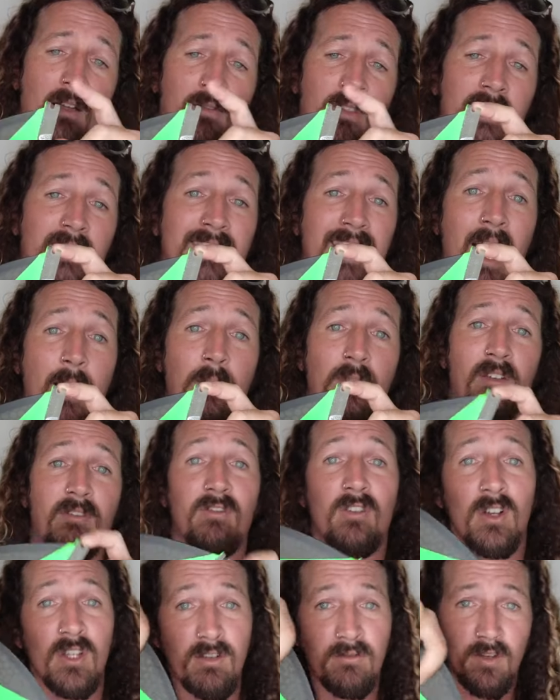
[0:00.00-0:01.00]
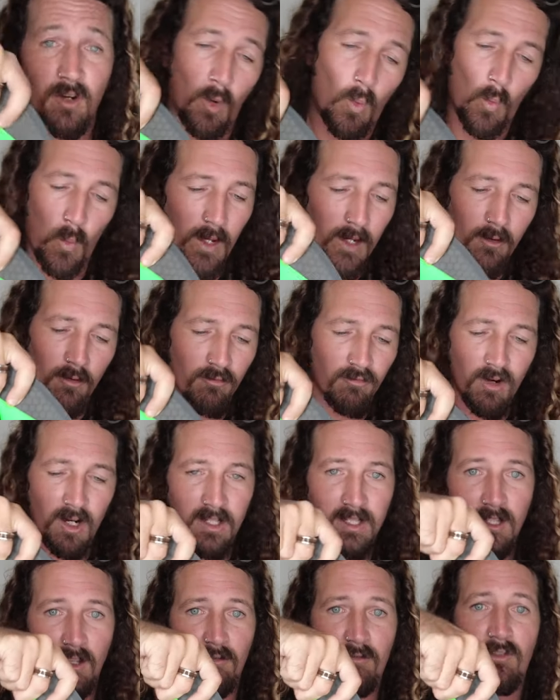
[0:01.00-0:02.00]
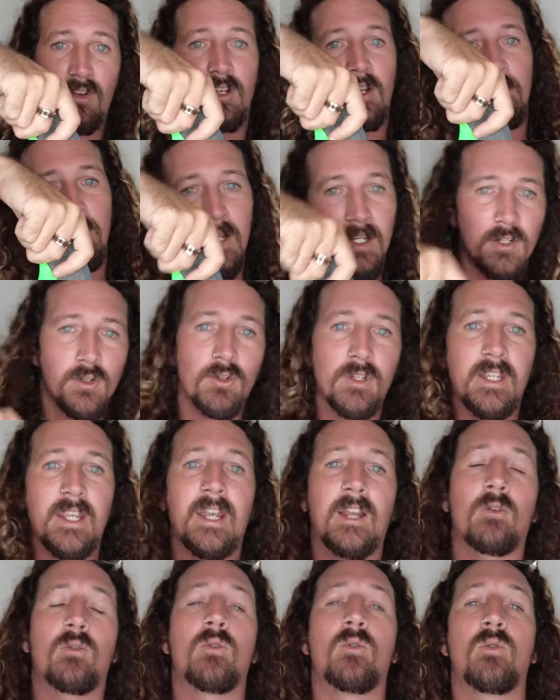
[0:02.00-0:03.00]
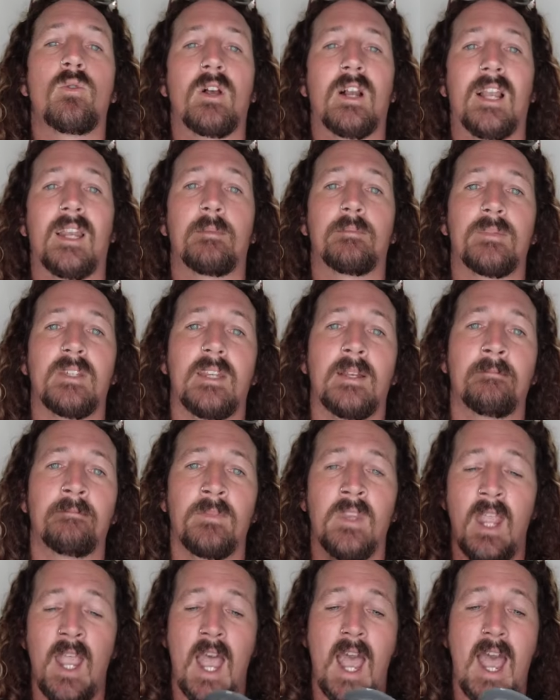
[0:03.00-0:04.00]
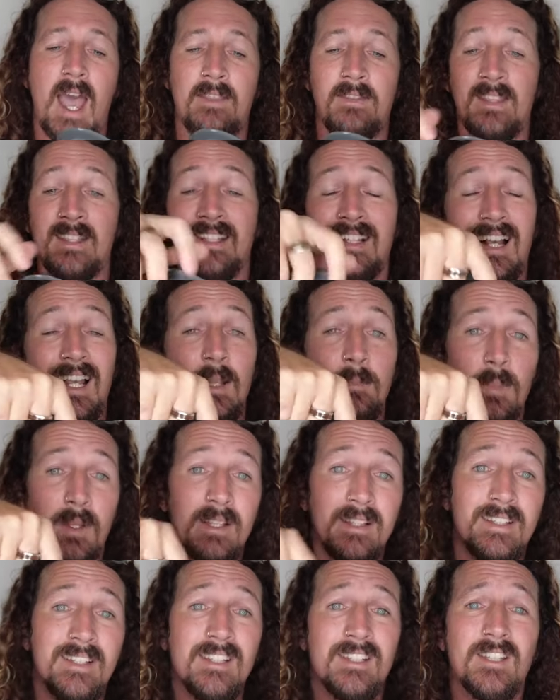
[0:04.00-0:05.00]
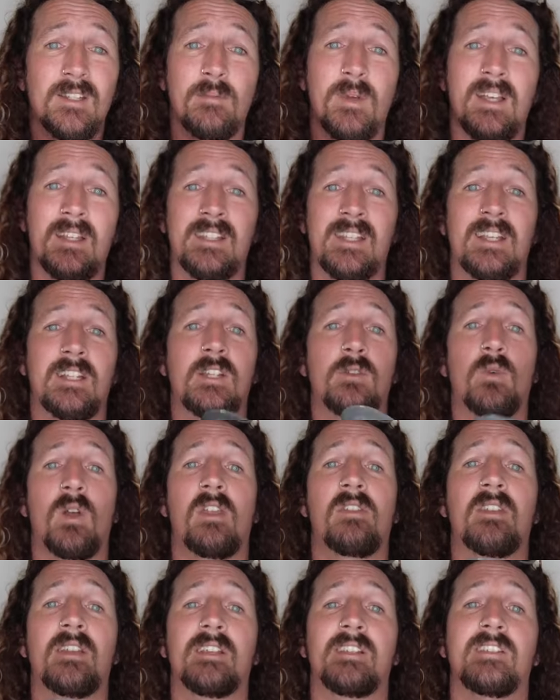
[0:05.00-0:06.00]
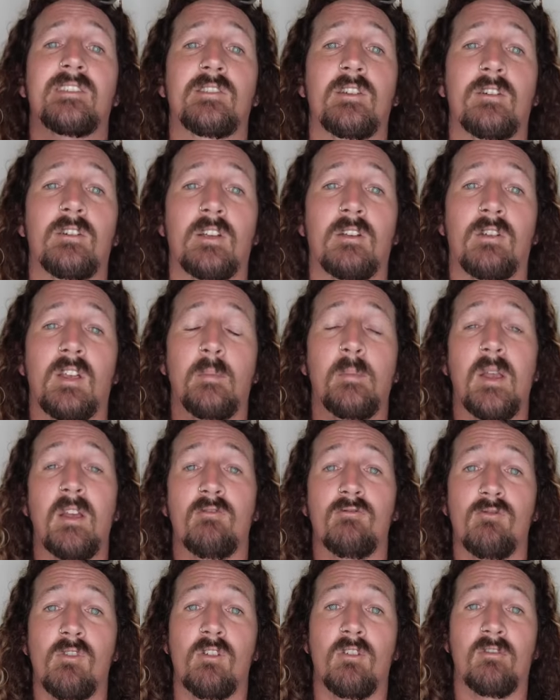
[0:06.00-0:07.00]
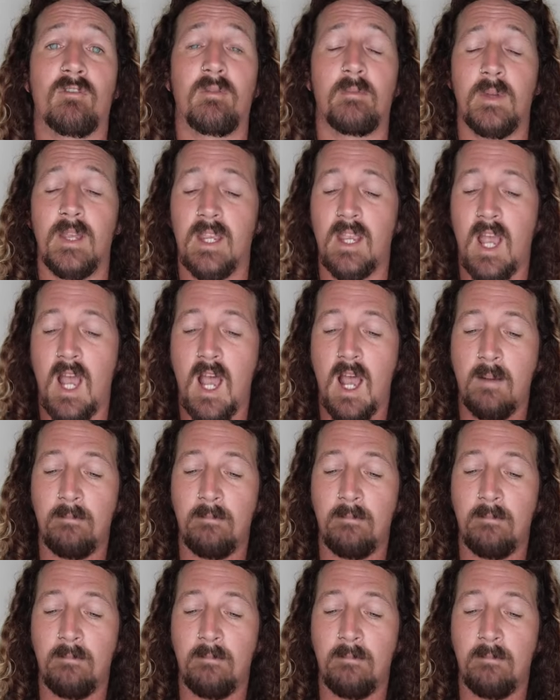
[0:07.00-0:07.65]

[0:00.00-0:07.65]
This tab at the front, you've got to wiggle right to the front and make sure you get it all clipped in. And this clip-in system is actually where things start going a bit wrong for me.